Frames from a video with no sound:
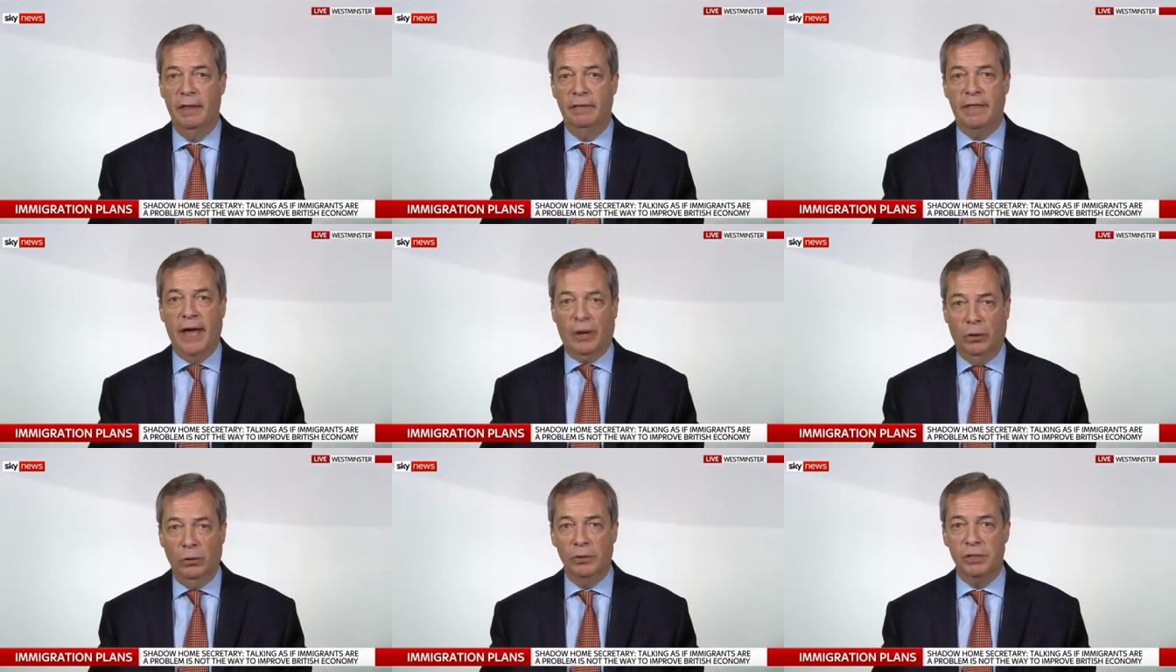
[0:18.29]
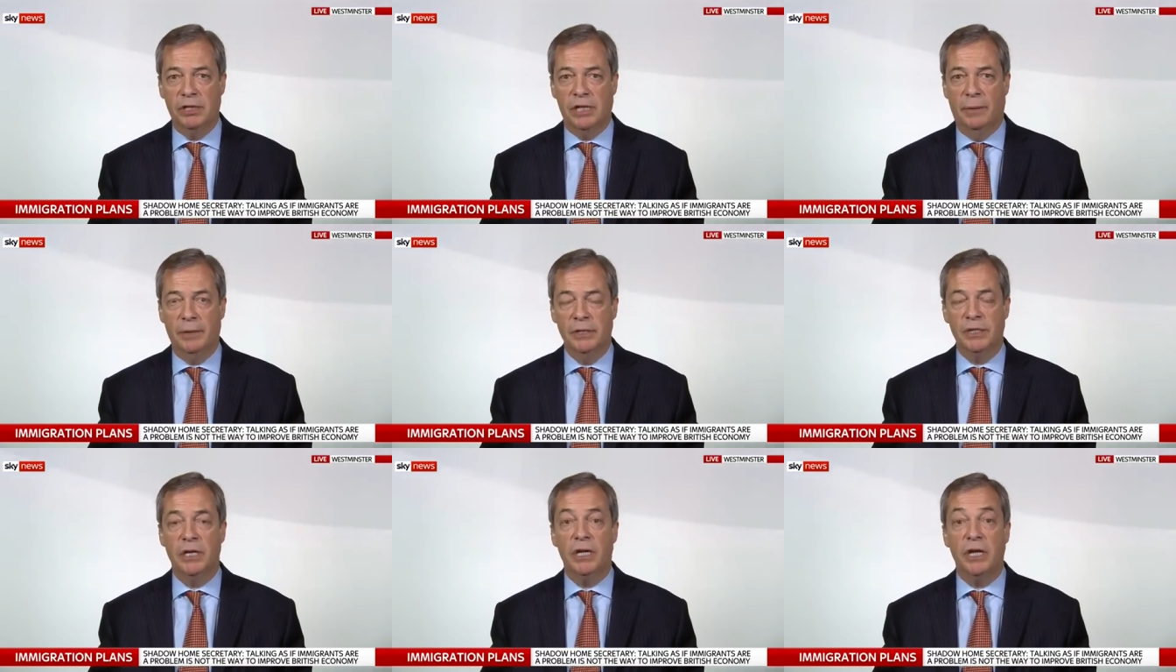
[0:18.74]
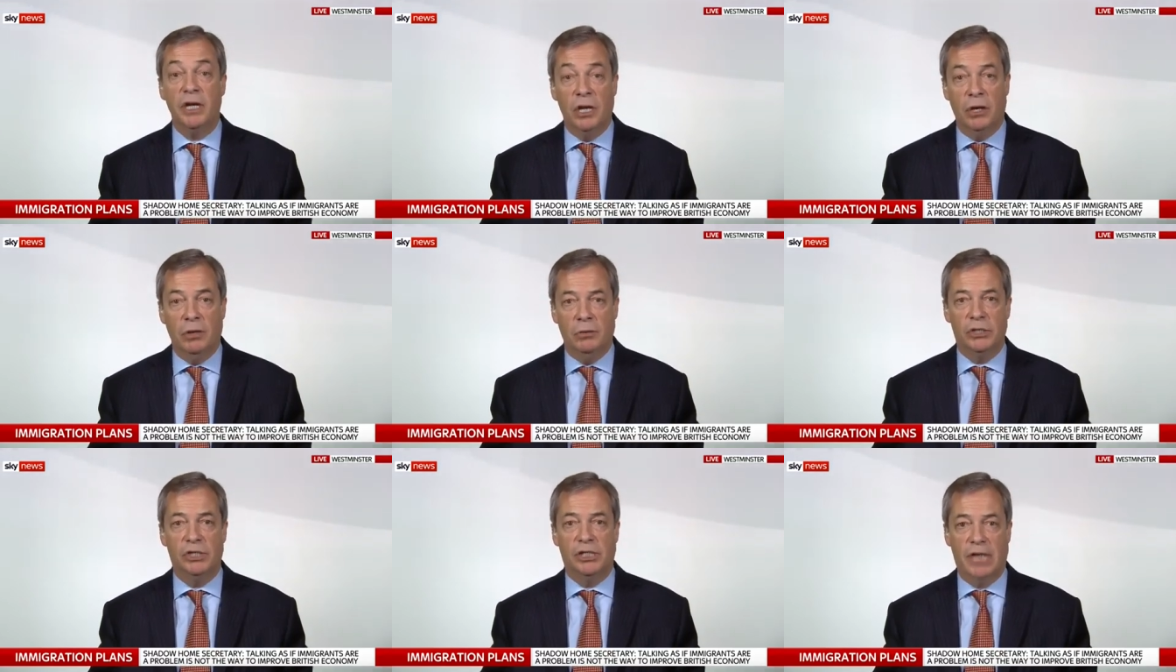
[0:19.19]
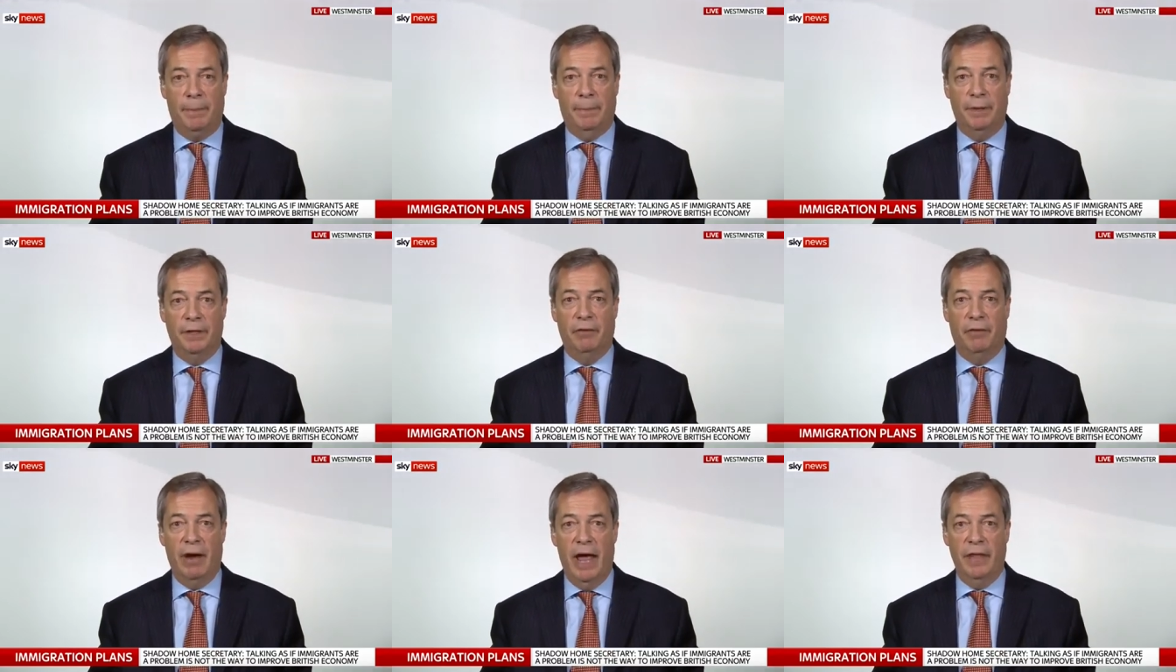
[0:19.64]
that also is a huge step
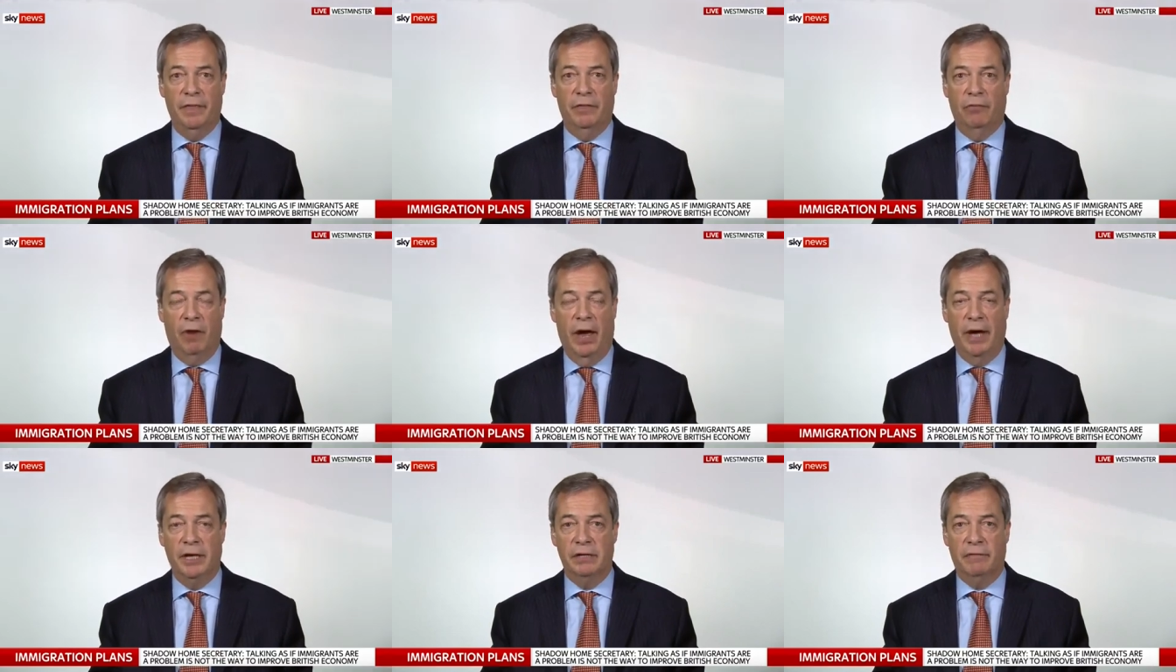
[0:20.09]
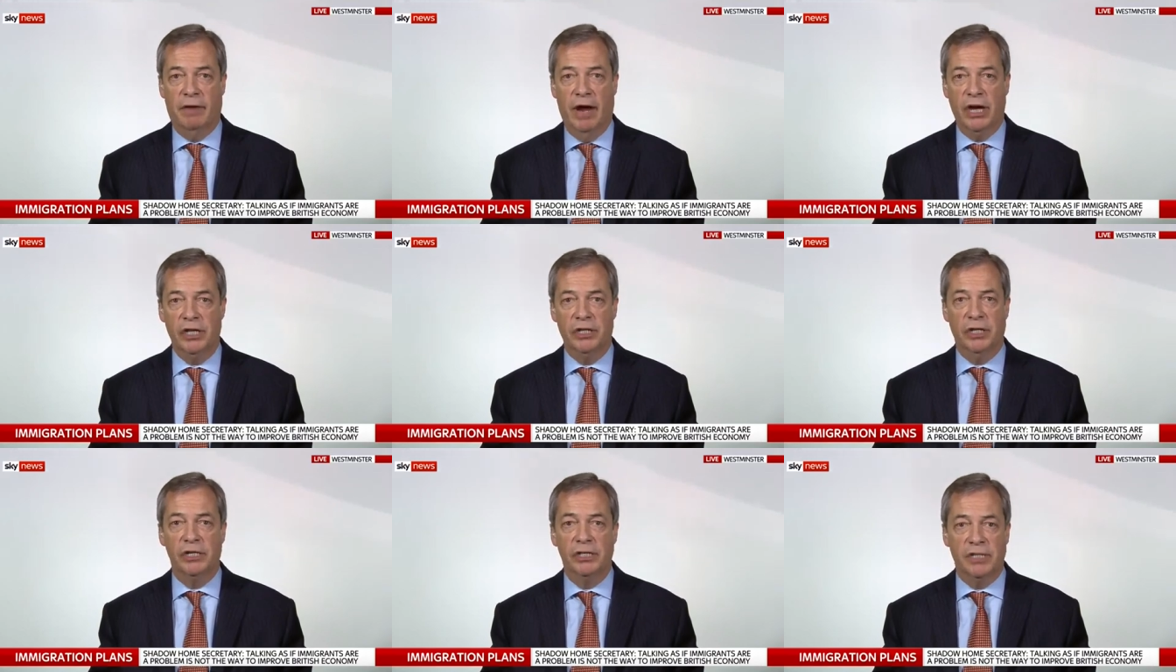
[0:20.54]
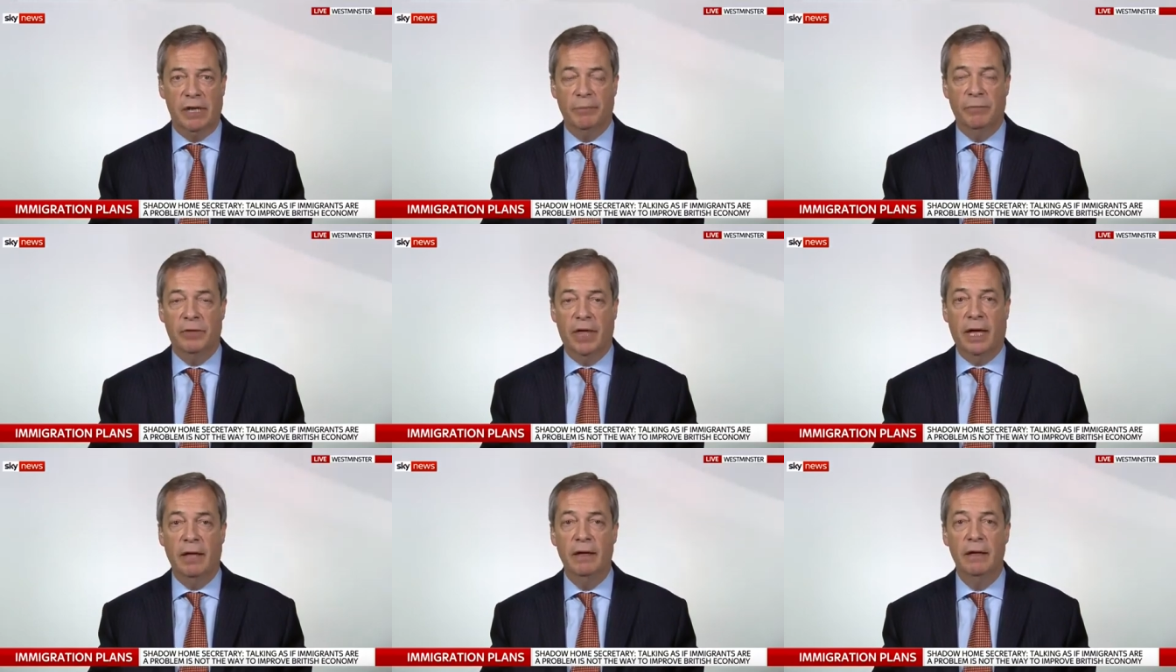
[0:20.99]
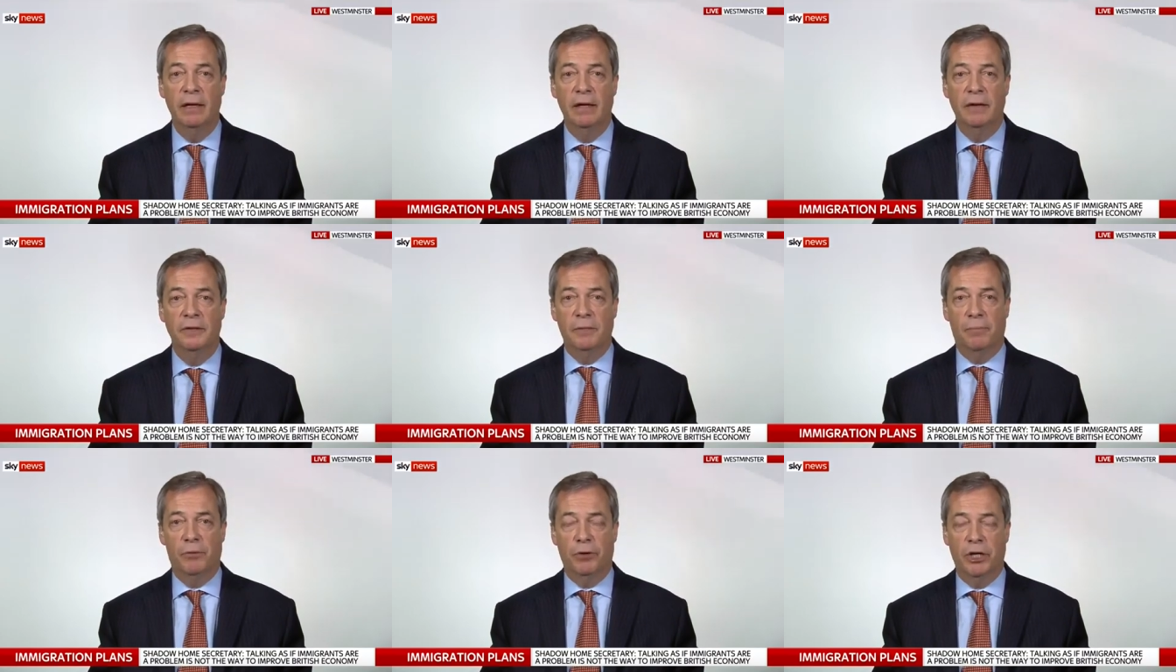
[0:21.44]
in the right direction and something
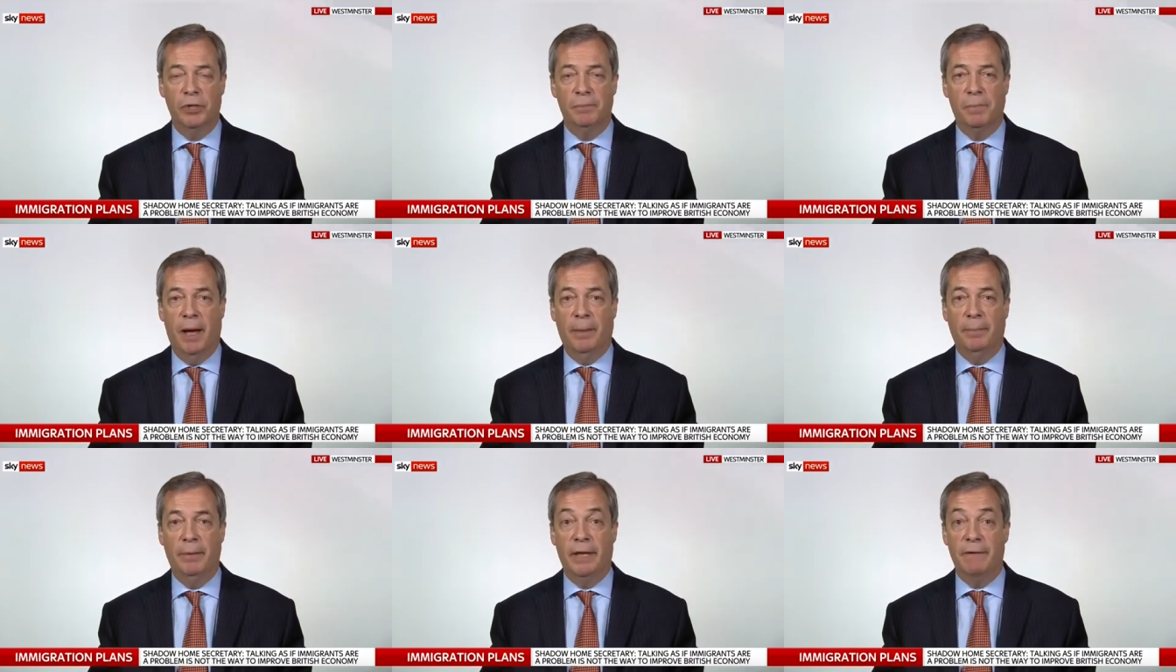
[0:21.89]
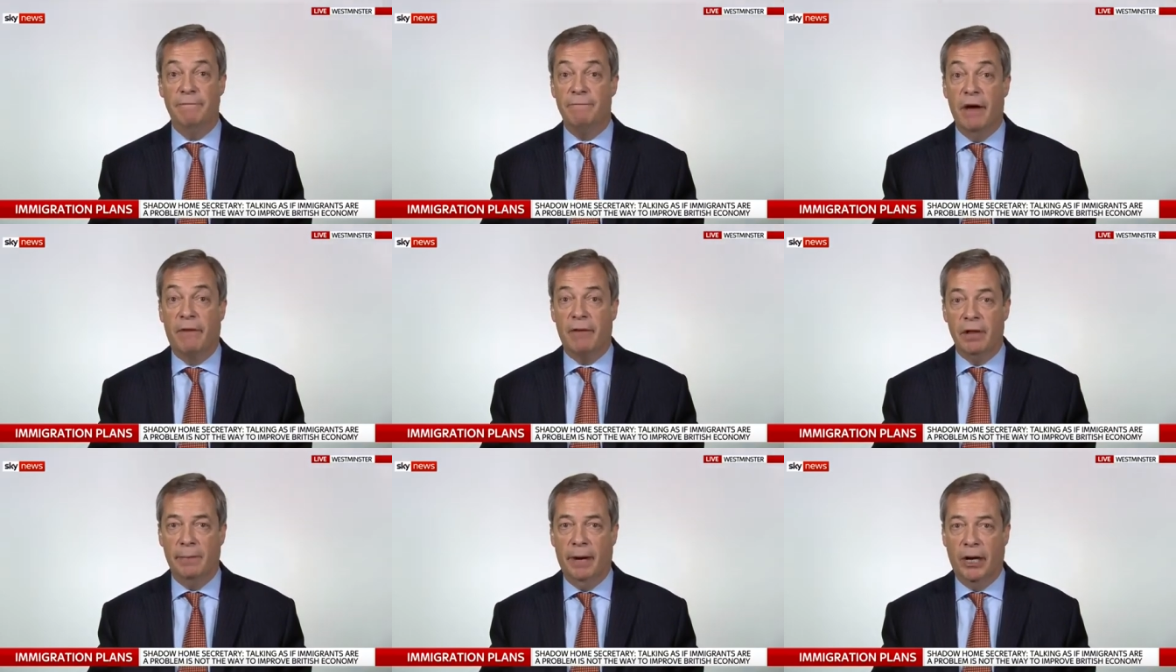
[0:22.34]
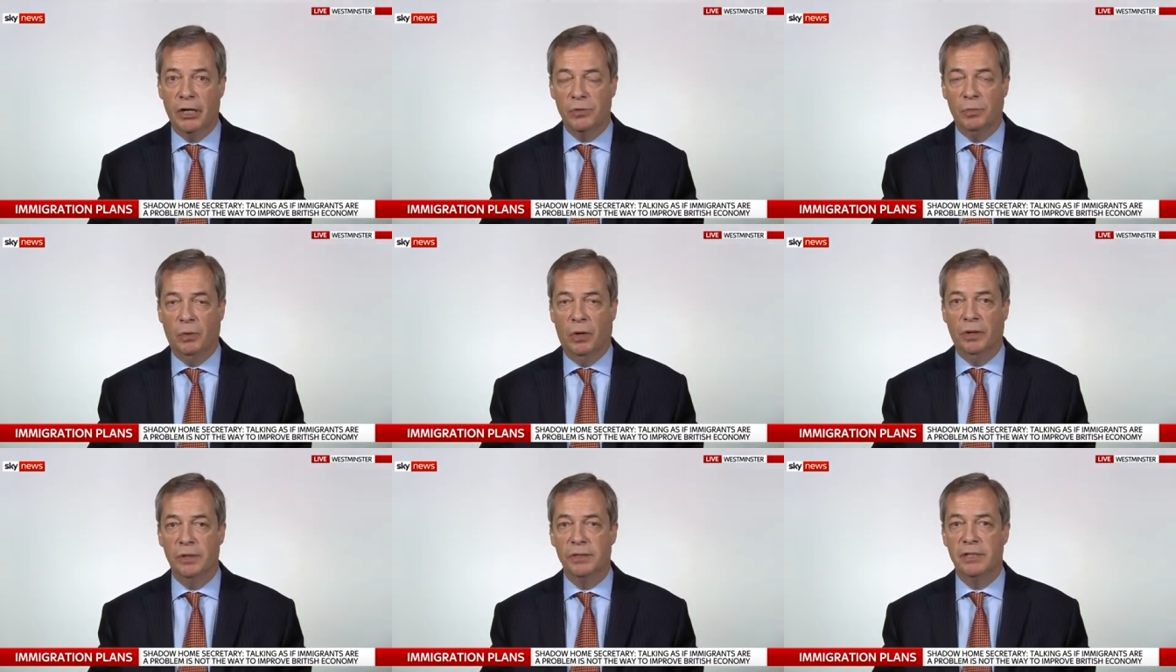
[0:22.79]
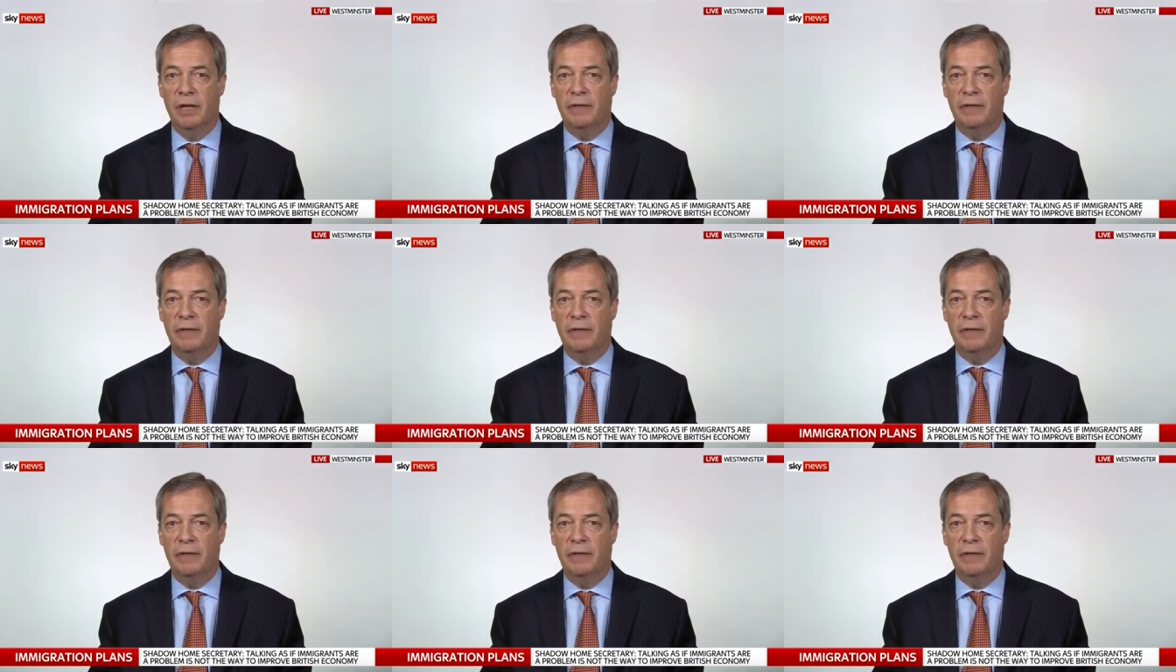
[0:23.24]
the British public very much want.